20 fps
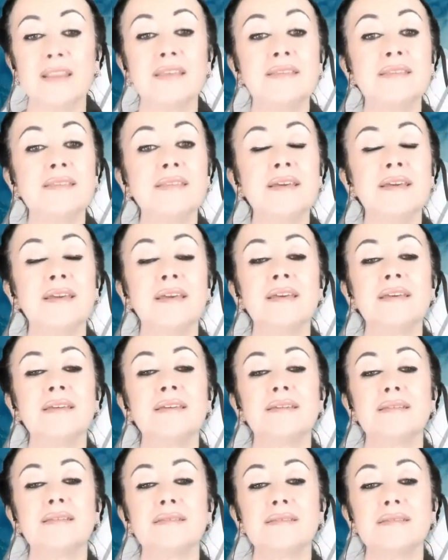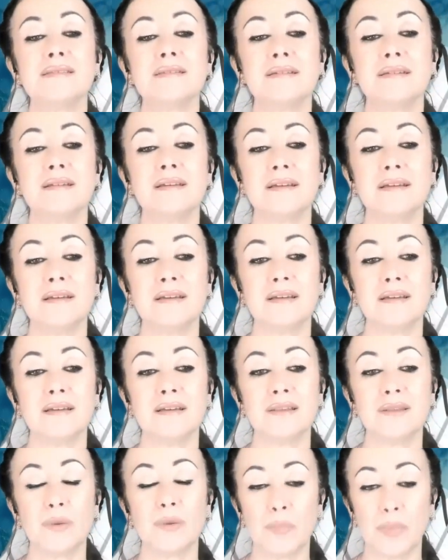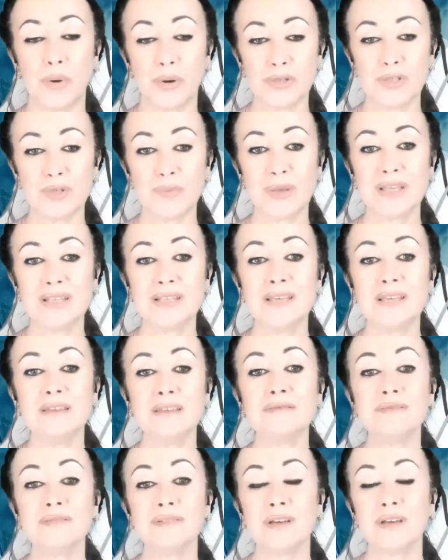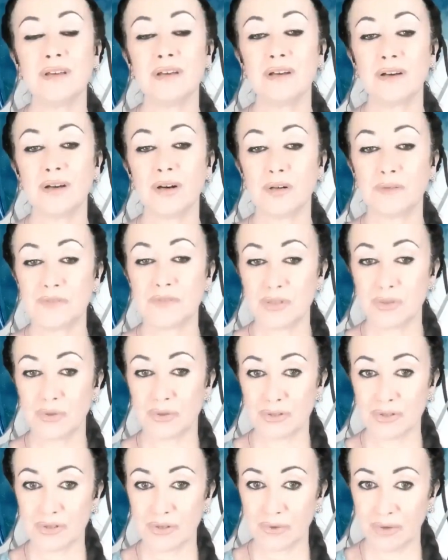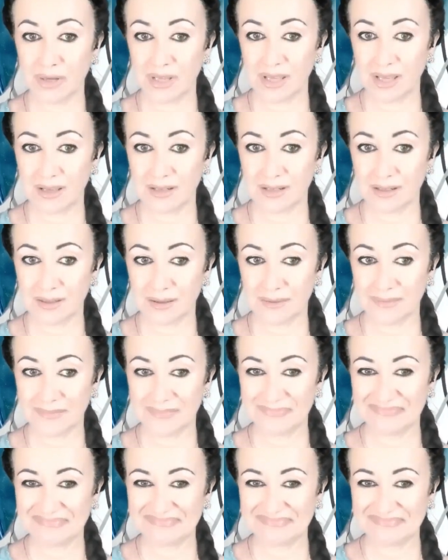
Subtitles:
This thing is the perspective of Source Creator.